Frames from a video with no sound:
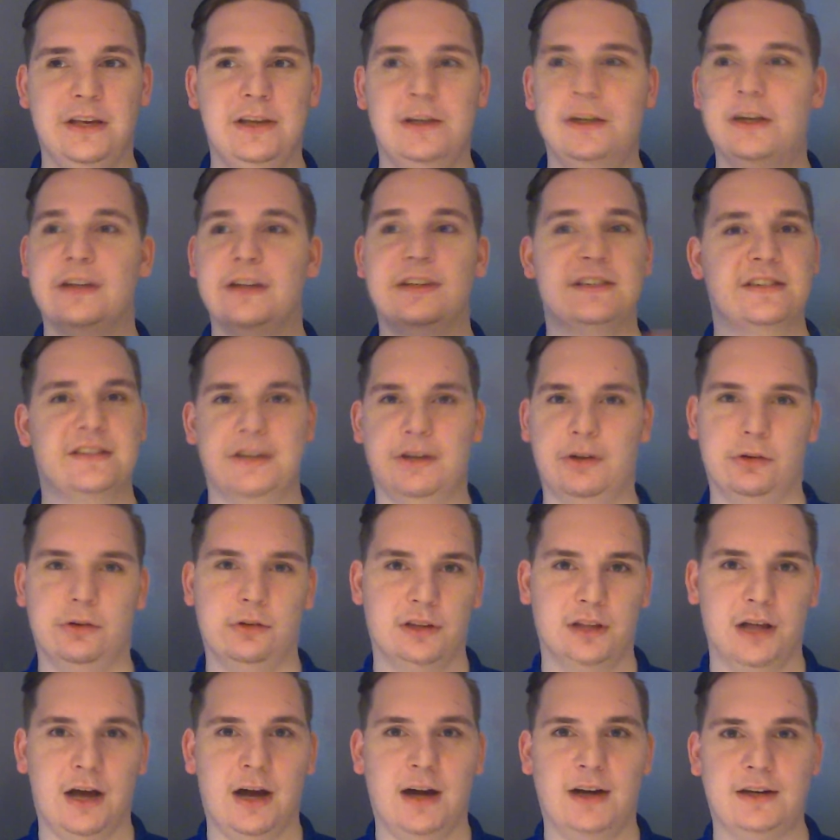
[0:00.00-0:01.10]
concealed
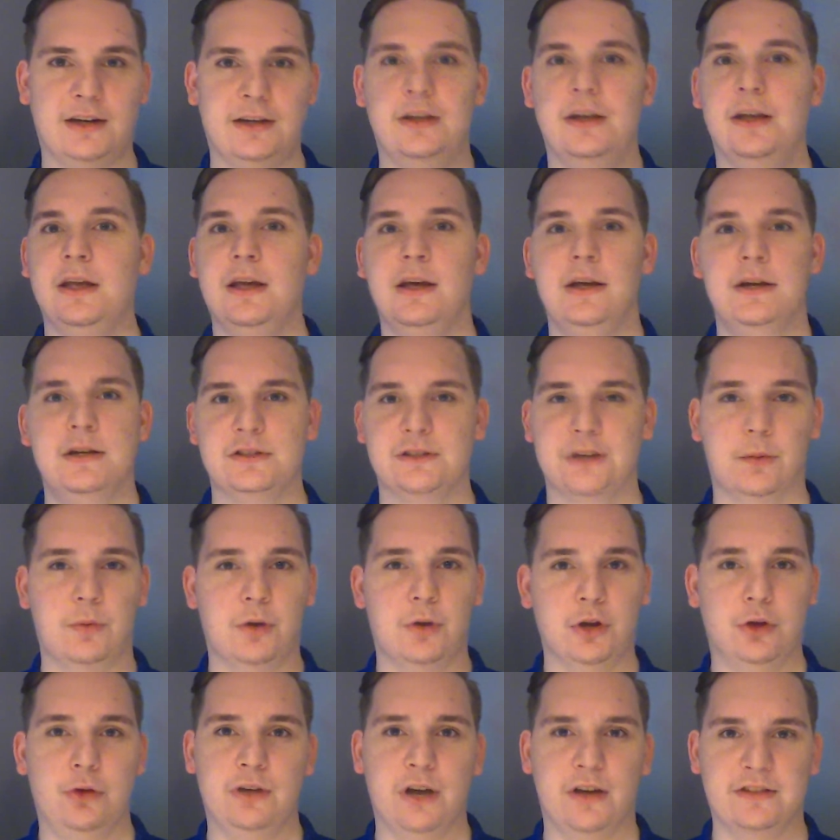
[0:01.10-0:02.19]
lock,
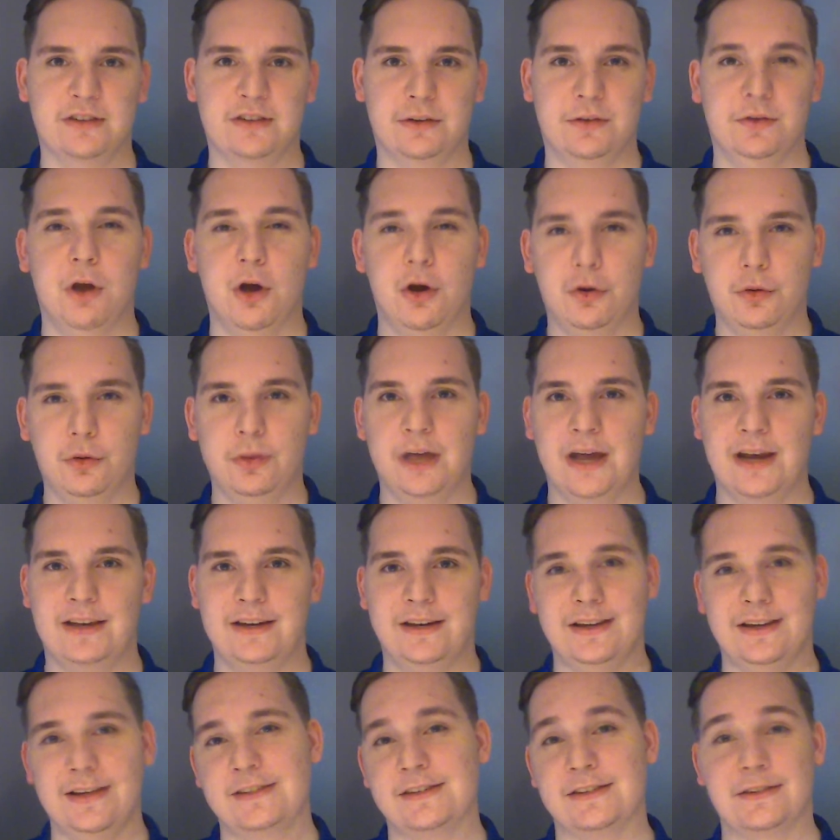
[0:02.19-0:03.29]
someone who doesn't know that
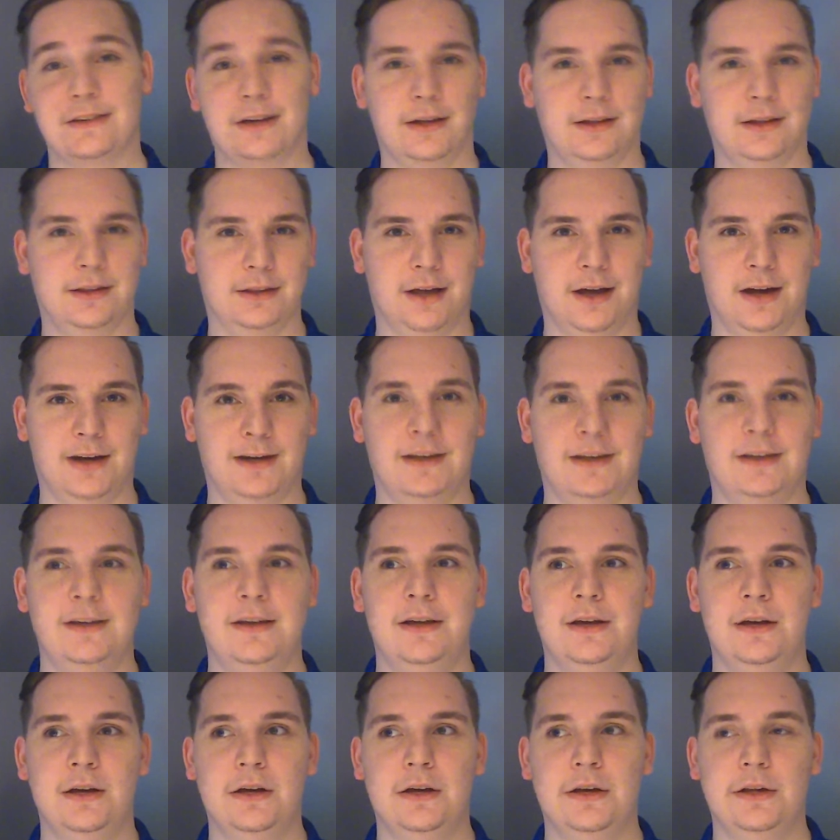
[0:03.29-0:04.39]
it isn't a lock
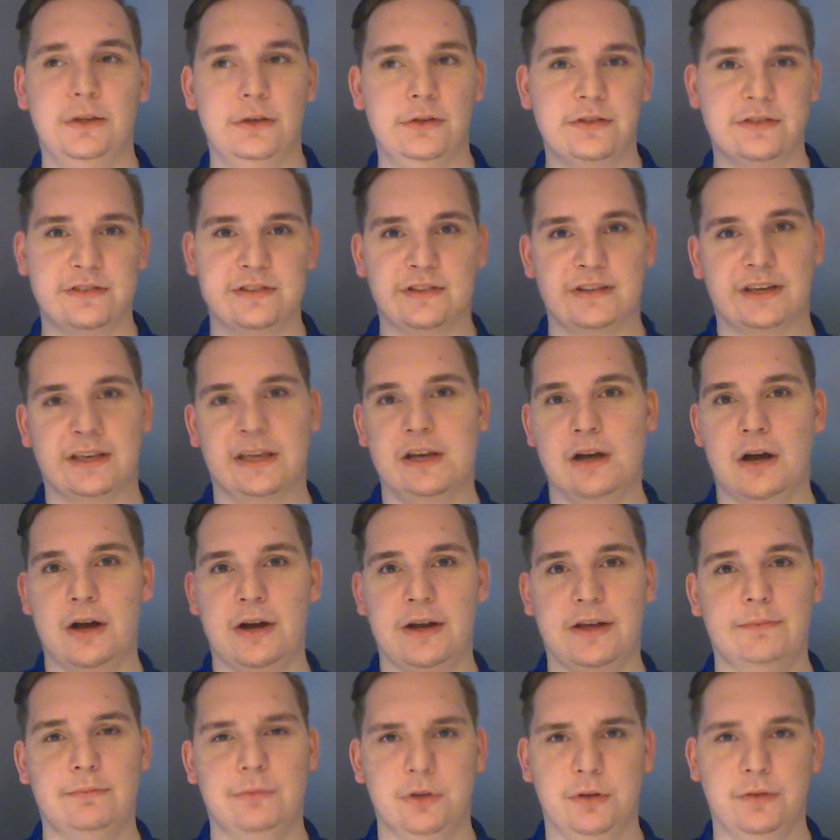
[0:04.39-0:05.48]
uses the key on
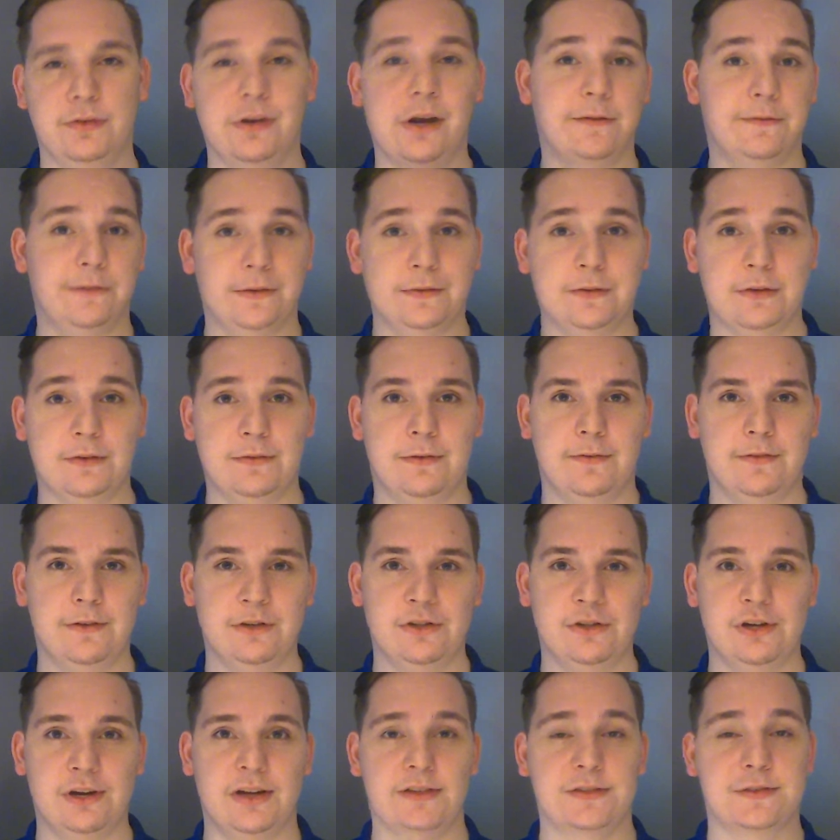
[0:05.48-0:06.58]
it, you've got a 50-50
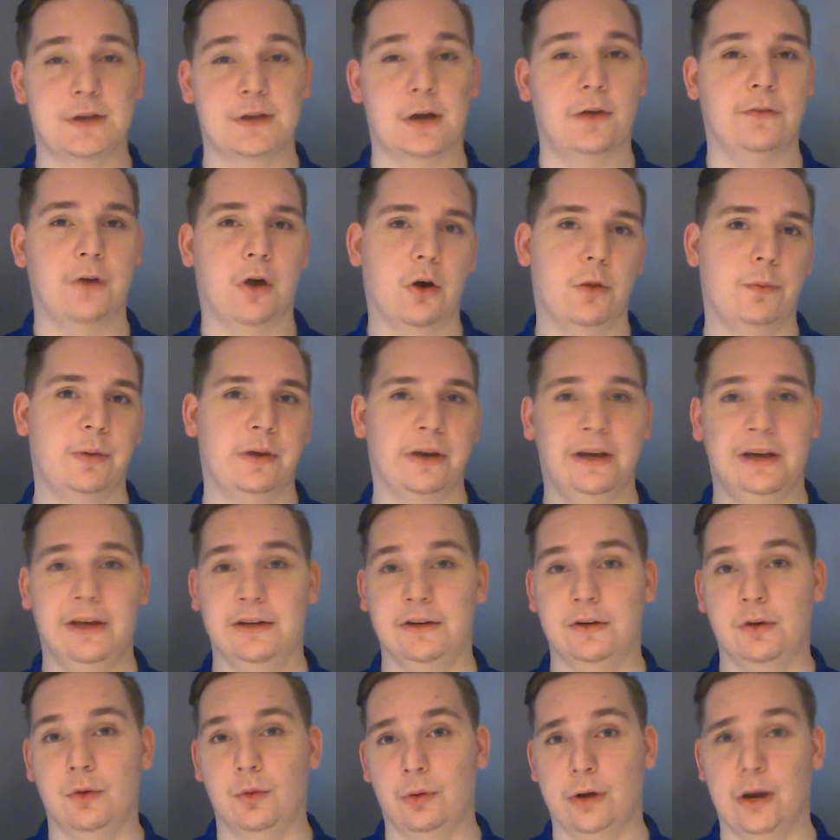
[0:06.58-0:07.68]
chance of opening
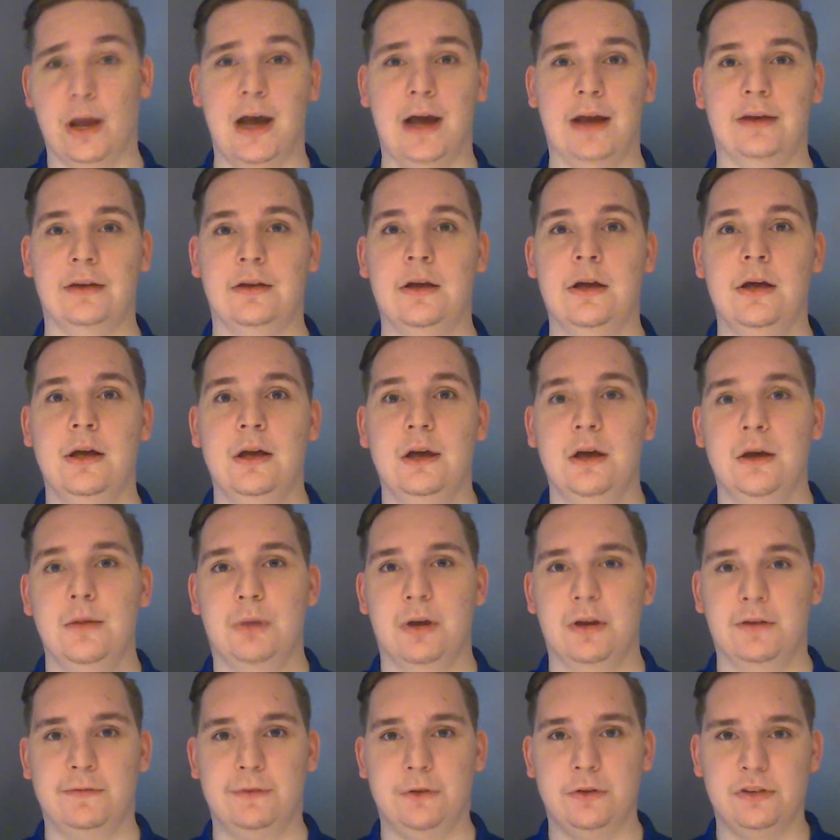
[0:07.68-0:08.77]
it or not.
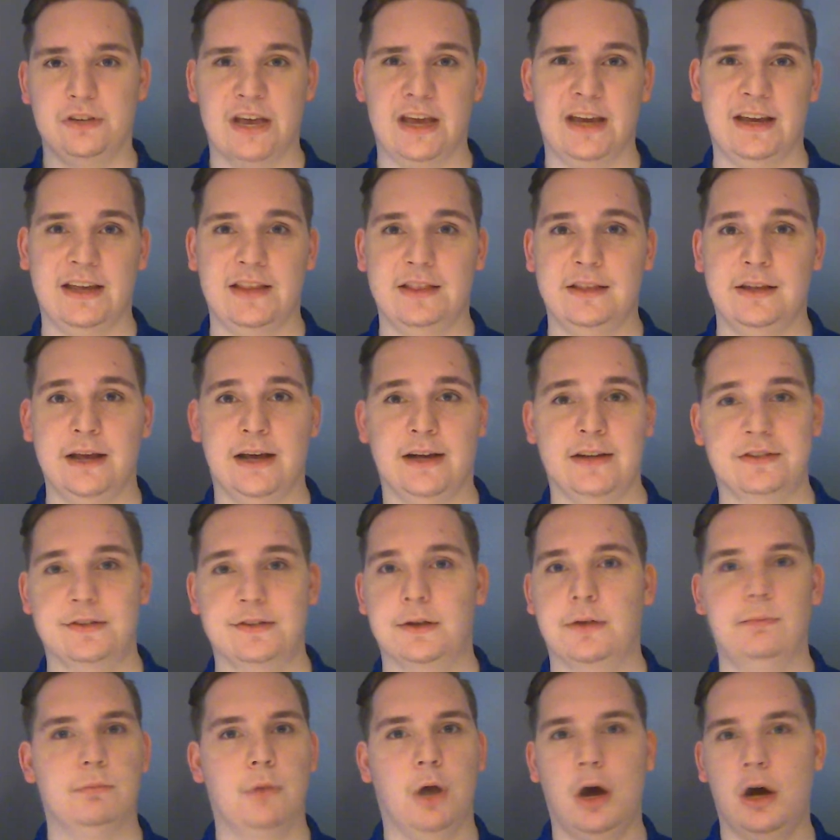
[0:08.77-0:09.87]
But if you take in the next
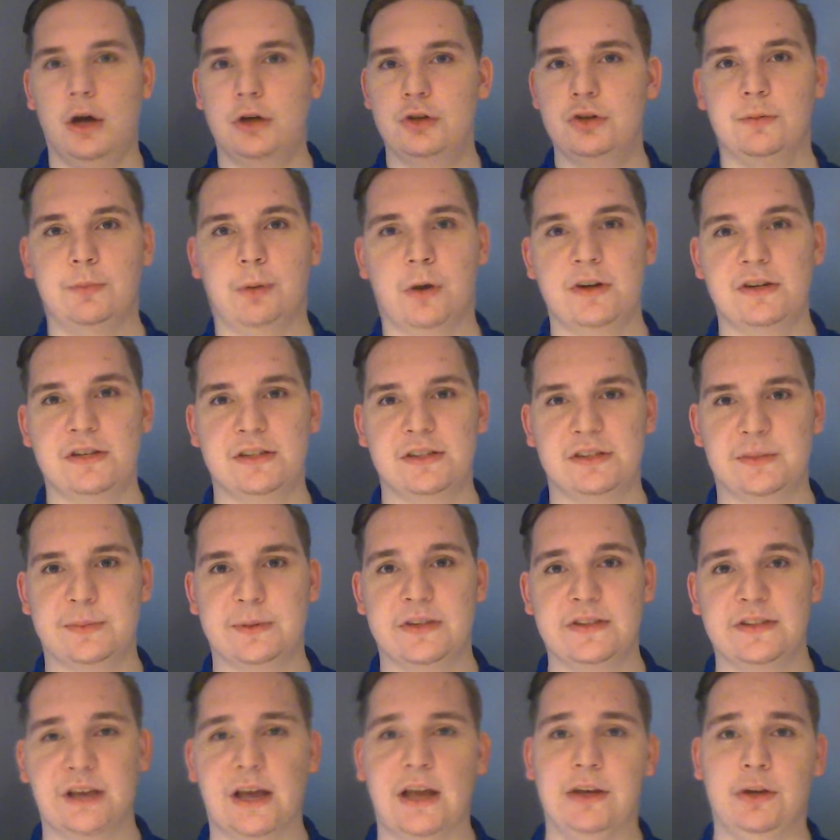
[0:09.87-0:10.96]
100
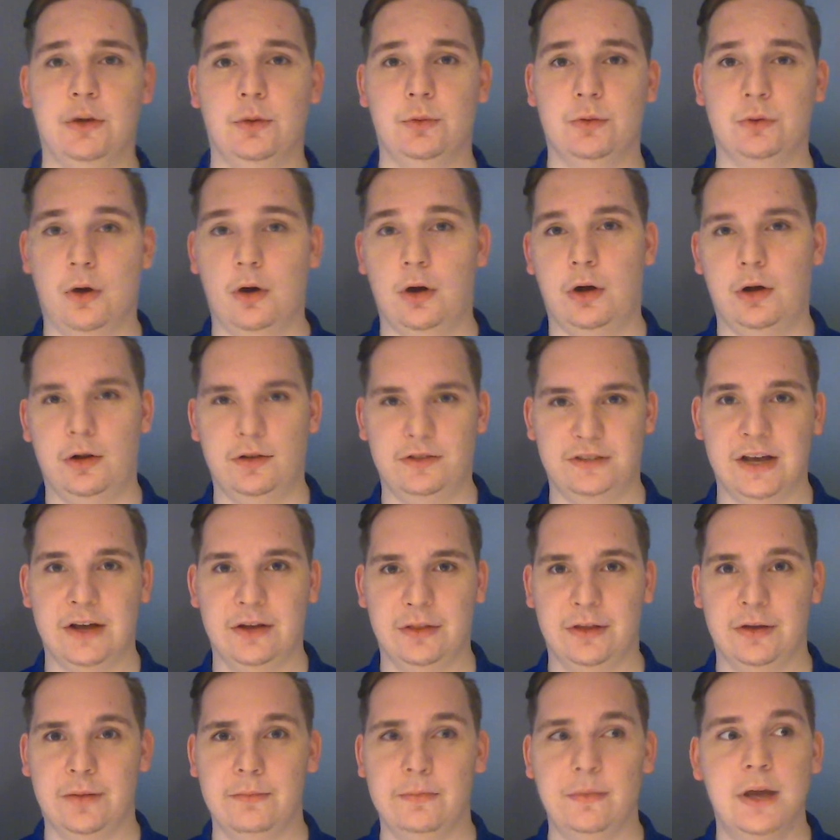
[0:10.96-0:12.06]
participants and you all tell
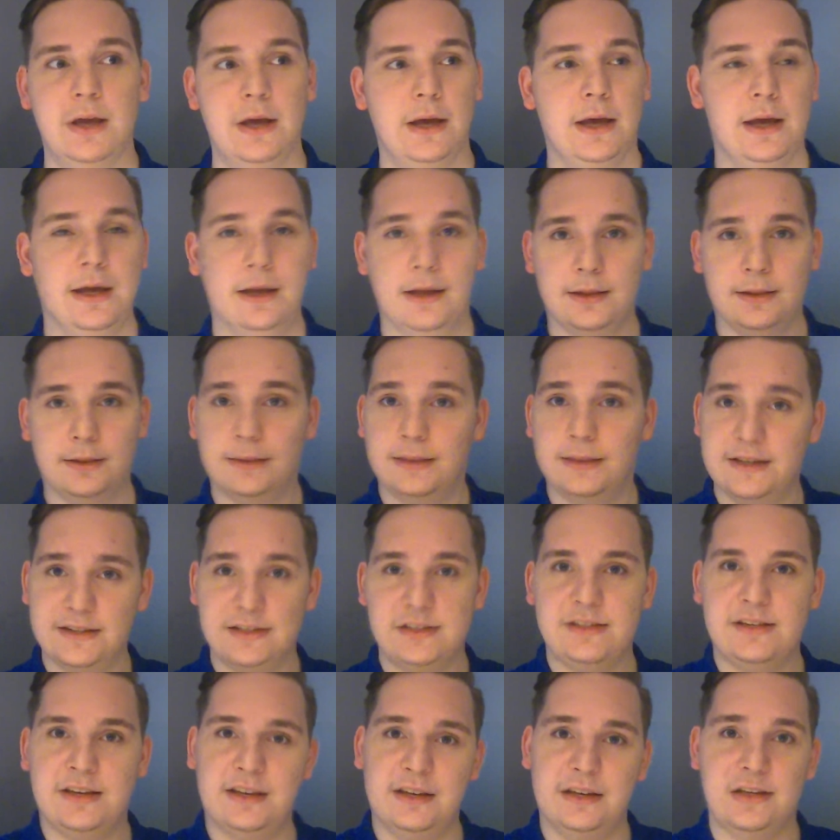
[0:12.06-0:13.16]
them,
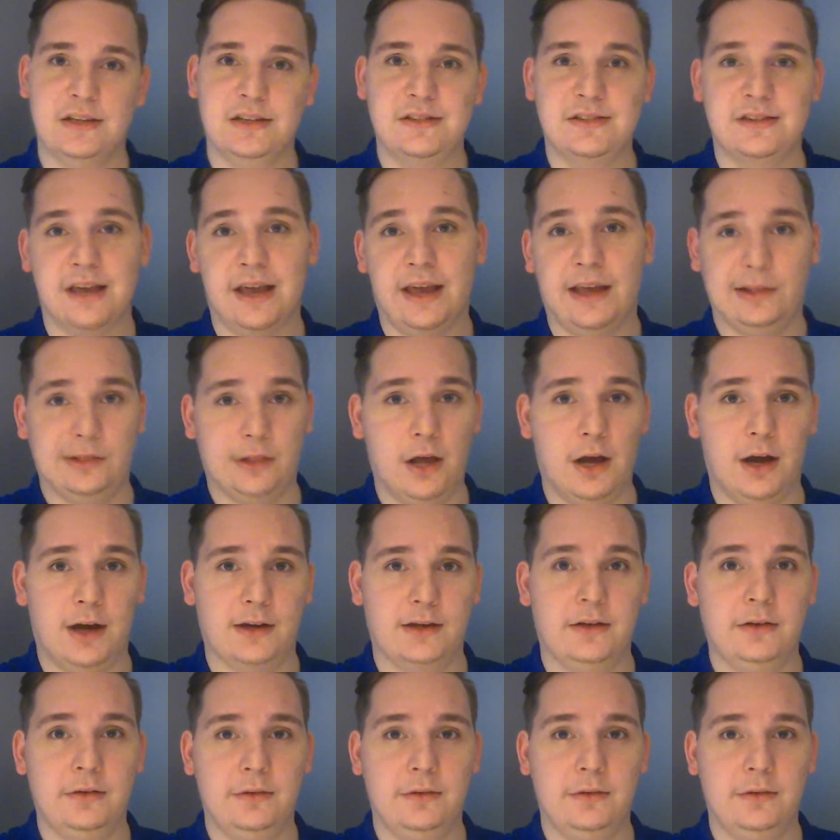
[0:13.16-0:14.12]
this is a lock,